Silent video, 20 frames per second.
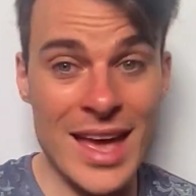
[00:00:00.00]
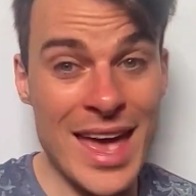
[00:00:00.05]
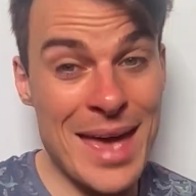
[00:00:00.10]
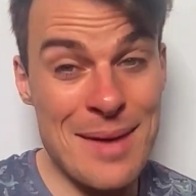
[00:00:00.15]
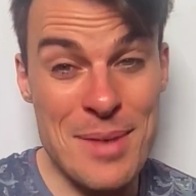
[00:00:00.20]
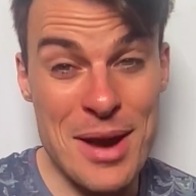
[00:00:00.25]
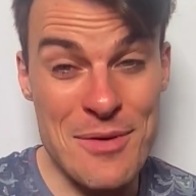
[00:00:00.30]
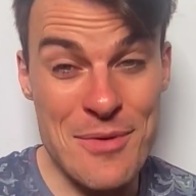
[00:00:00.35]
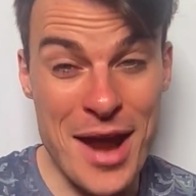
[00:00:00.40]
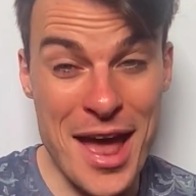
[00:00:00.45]

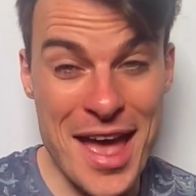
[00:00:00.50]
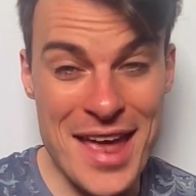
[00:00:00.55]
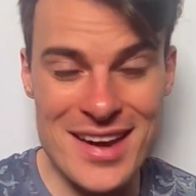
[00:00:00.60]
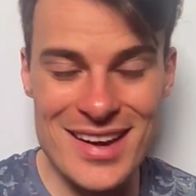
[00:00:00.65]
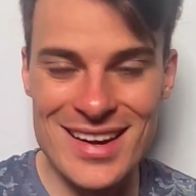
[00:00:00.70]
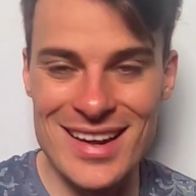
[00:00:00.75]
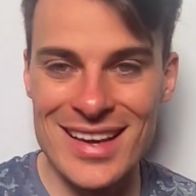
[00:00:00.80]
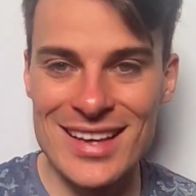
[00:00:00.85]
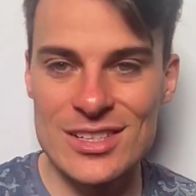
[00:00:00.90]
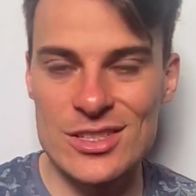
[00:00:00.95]
Am I right?
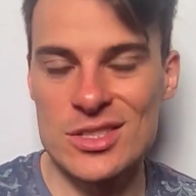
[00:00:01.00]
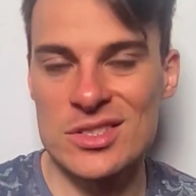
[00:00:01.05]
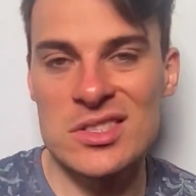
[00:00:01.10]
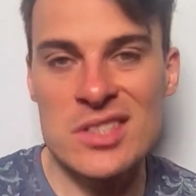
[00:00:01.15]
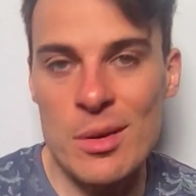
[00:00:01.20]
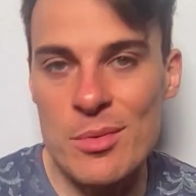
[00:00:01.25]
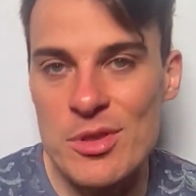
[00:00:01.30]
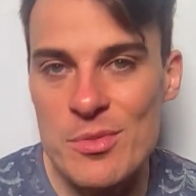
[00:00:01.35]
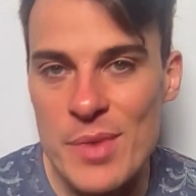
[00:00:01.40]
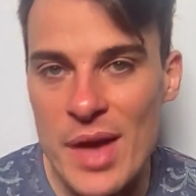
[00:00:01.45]
Just
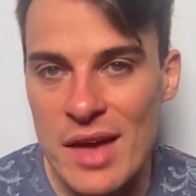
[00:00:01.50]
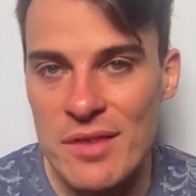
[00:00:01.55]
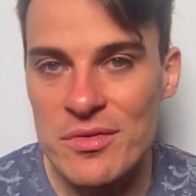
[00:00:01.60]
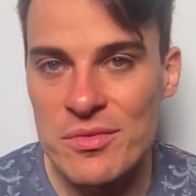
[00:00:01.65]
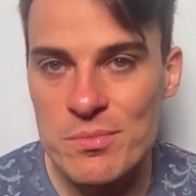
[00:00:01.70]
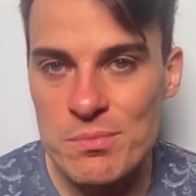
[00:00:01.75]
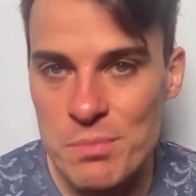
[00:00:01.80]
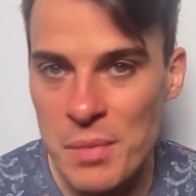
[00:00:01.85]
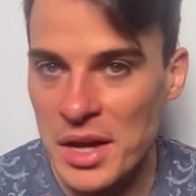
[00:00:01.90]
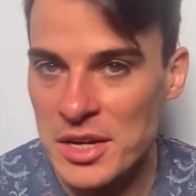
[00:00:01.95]
some of them
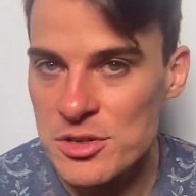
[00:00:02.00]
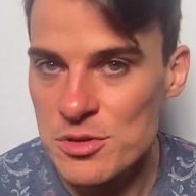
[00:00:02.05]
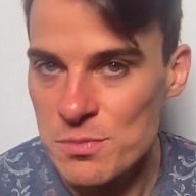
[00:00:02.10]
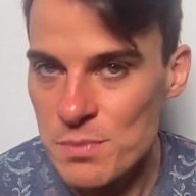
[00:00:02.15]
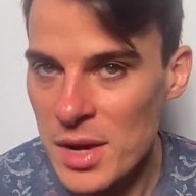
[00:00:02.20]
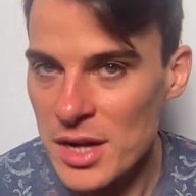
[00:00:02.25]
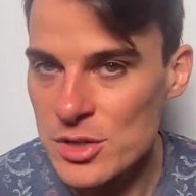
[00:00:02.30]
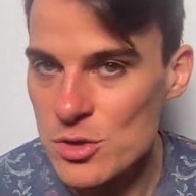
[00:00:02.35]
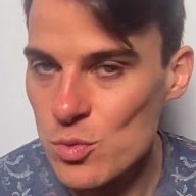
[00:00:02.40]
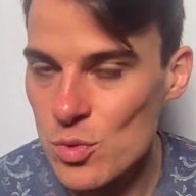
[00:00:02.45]
have much,
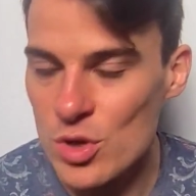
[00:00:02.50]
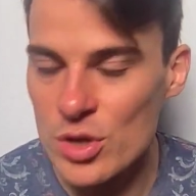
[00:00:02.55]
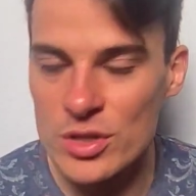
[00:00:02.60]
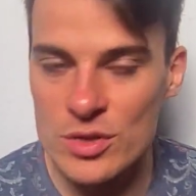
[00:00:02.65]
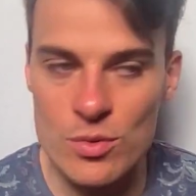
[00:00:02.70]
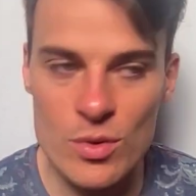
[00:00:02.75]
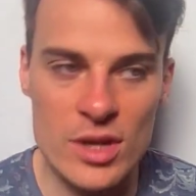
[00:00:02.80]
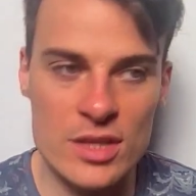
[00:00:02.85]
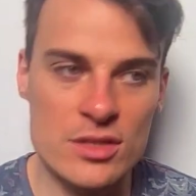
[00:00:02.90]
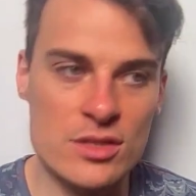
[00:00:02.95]
much
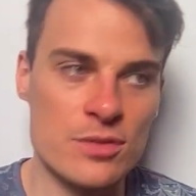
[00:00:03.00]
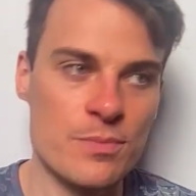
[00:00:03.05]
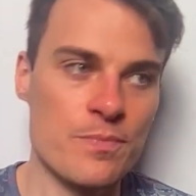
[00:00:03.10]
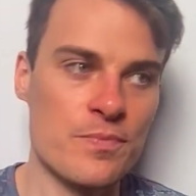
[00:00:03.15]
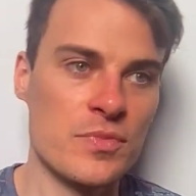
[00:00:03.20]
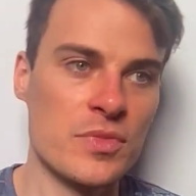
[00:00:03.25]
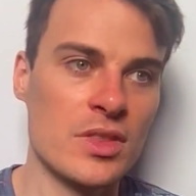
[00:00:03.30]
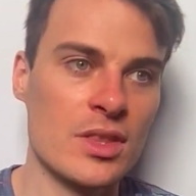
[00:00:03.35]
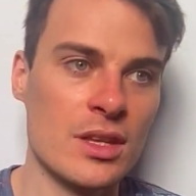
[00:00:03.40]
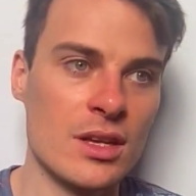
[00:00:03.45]
worse ones.
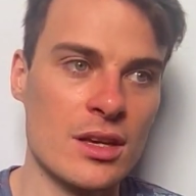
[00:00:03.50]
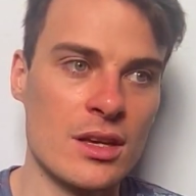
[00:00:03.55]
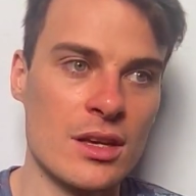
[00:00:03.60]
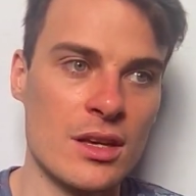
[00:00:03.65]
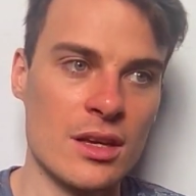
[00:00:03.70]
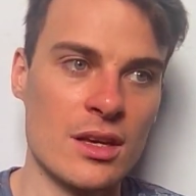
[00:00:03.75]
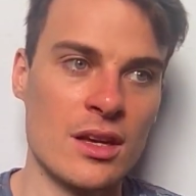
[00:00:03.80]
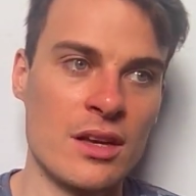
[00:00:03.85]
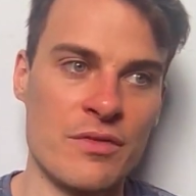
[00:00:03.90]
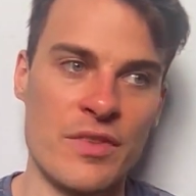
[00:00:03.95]

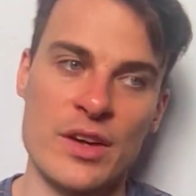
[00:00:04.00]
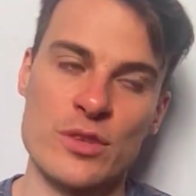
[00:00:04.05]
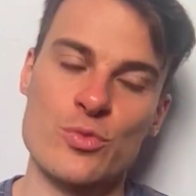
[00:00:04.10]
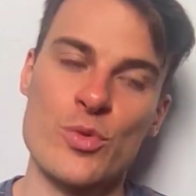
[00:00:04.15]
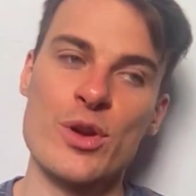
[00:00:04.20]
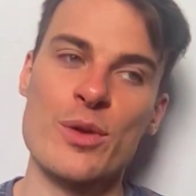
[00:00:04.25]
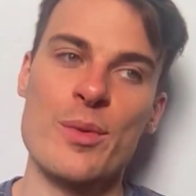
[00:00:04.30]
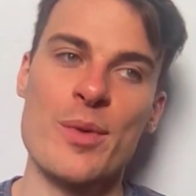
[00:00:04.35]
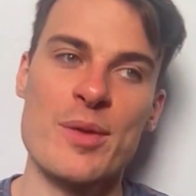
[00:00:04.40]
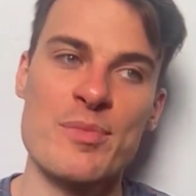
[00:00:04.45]
In fact,
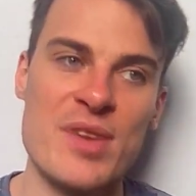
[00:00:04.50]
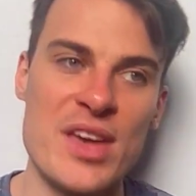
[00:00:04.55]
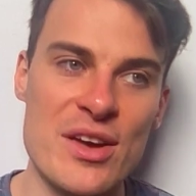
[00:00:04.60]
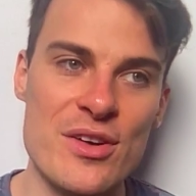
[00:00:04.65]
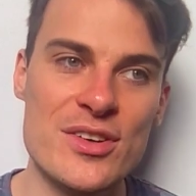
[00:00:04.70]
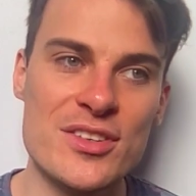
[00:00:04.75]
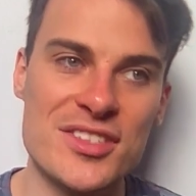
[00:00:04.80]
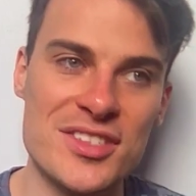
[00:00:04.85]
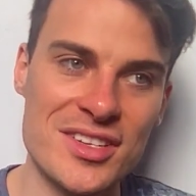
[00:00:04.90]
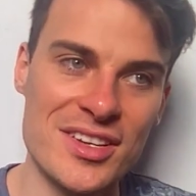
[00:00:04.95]
one of my
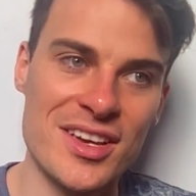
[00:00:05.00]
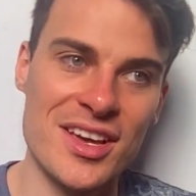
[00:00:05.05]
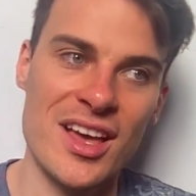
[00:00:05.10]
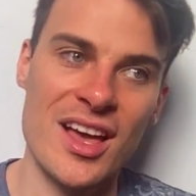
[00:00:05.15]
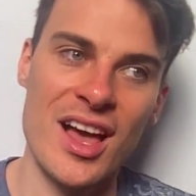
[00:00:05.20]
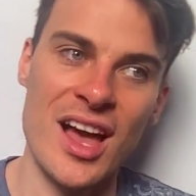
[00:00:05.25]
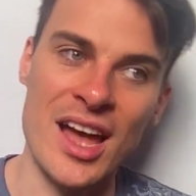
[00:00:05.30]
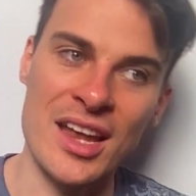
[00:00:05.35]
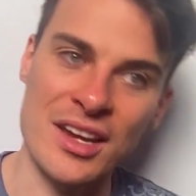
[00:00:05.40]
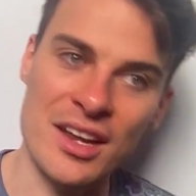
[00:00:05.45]
parents,
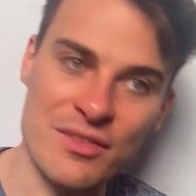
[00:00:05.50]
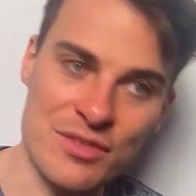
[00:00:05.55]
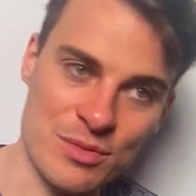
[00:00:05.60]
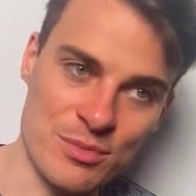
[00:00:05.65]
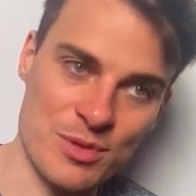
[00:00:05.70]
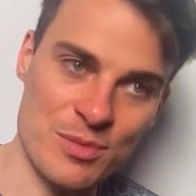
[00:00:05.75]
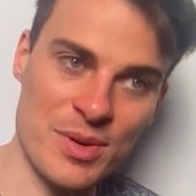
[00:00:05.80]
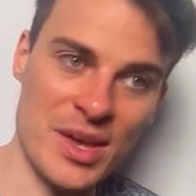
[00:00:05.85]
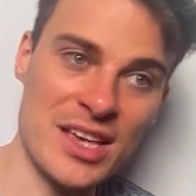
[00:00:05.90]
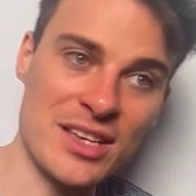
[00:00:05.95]
I love
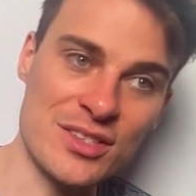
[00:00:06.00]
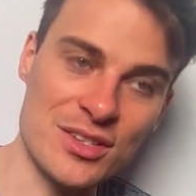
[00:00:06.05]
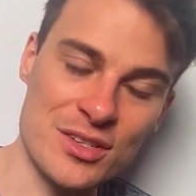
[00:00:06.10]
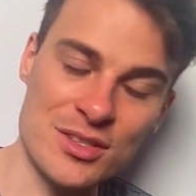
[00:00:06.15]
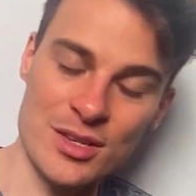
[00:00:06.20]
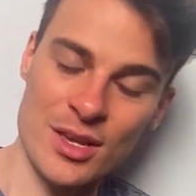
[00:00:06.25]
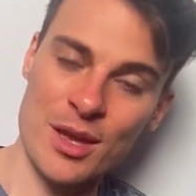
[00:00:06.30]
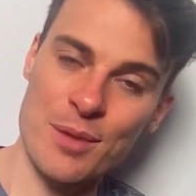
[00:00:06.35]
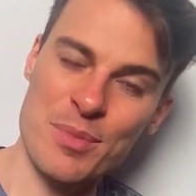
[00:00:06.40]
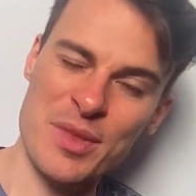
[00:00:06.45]
them to
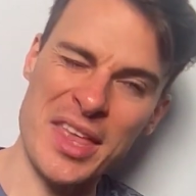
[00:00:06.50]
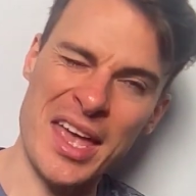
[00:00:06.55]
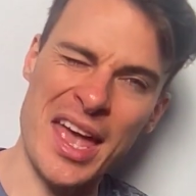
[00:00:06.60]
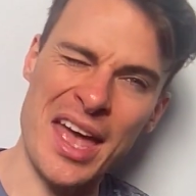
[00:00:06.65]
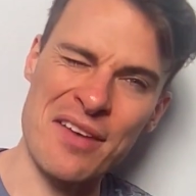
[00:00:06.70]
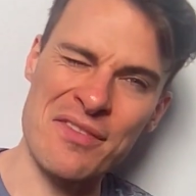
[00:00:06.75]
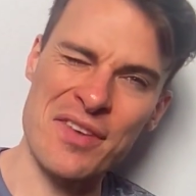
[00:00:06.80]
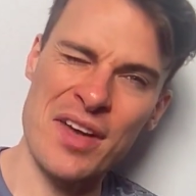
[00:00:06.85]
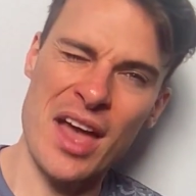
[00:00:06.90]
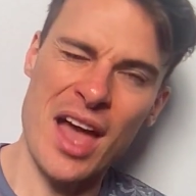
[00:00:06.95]
pieces, but they
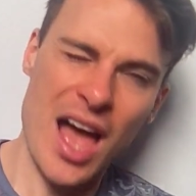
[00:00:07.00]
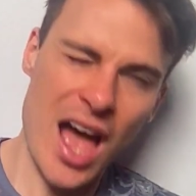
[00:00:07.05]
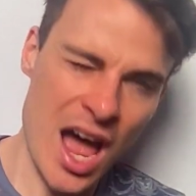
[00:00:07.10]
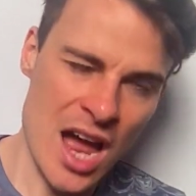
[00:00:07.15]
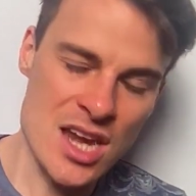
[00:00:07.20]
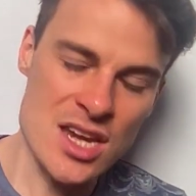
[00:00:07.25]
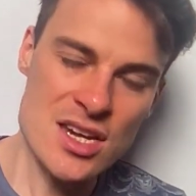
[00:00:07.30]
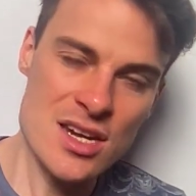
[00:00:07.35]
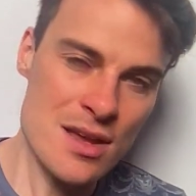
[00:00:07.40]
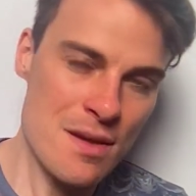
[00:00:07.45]
have
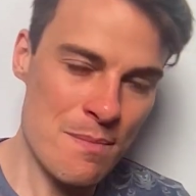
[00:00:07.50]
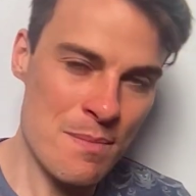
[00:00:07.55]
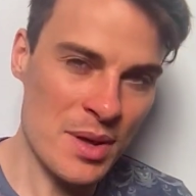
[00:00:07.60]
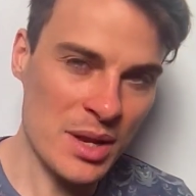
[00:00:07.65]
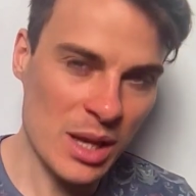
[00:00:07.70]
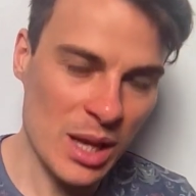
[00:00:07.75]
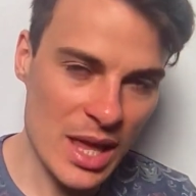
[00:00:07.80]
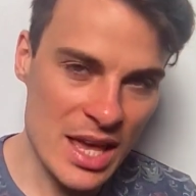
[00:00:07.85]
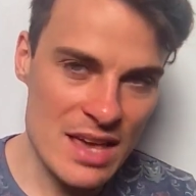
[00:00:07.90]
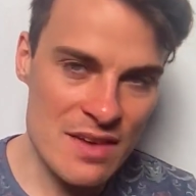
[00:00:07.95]

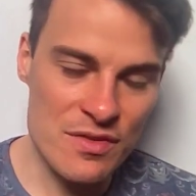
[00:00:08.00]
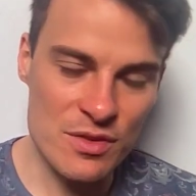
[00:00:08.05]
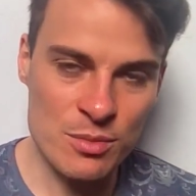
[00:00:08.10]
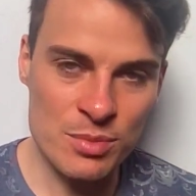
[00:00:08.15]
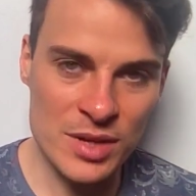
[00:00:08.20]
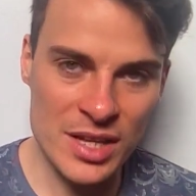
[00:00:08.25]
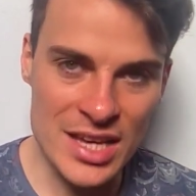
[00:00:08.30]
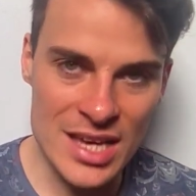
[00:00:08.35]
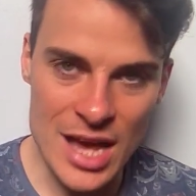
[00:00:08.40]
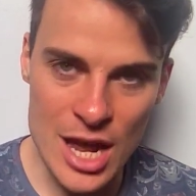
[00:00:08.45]

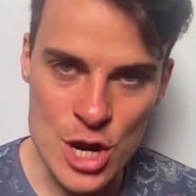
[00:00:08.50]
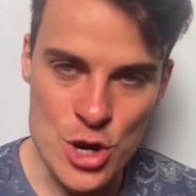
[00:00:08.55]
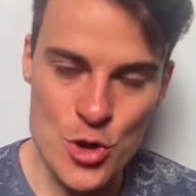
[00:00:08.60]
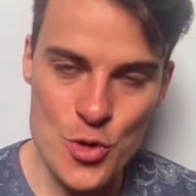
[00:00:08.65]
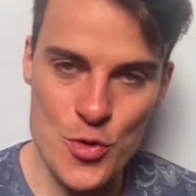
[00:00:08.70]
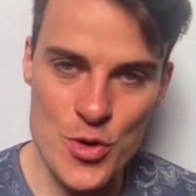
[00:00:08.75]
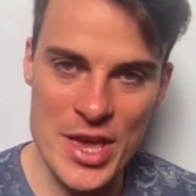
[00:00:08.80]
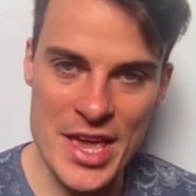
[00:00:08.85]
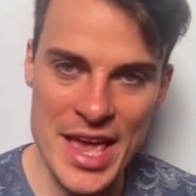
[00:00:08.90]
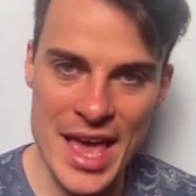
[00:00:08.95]
unbelievably
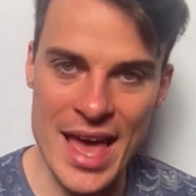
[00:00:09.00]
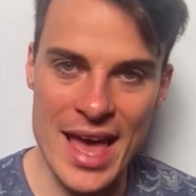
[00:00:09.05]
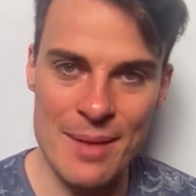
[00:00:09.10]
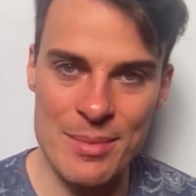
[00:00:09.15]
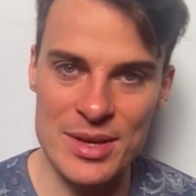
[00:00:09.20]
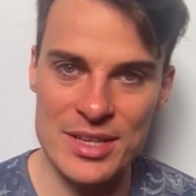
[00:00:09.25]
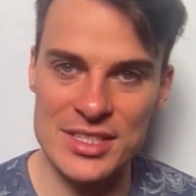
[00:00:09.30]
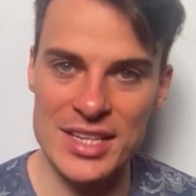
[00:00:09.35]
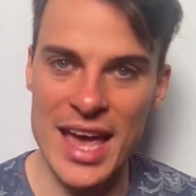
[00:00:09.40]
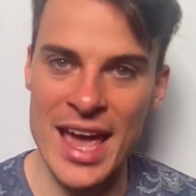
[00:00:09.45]
annoying
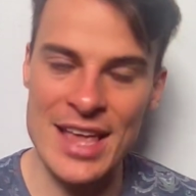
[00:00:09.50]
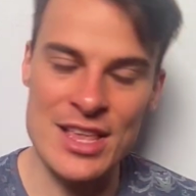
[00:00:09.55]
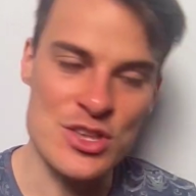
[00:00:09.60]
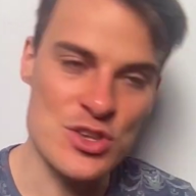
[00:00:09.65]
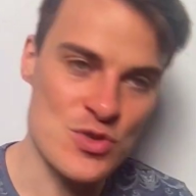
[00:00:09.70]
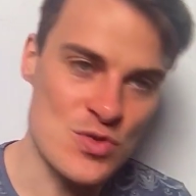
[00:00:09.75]
habits and